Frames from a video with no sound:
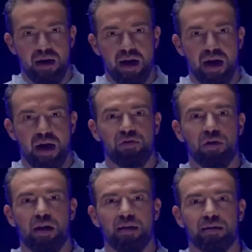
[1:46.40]
I have
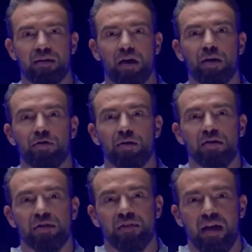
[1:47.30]
collected
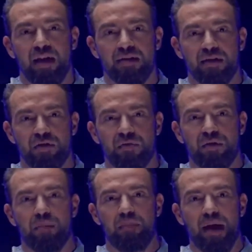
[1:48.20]
hundreds of cases over
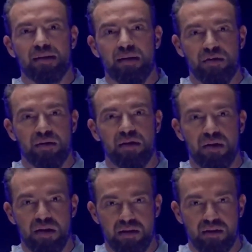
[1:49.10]
the past
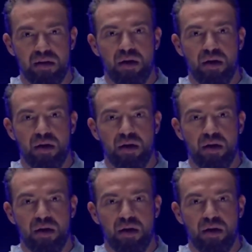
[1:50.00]
13 years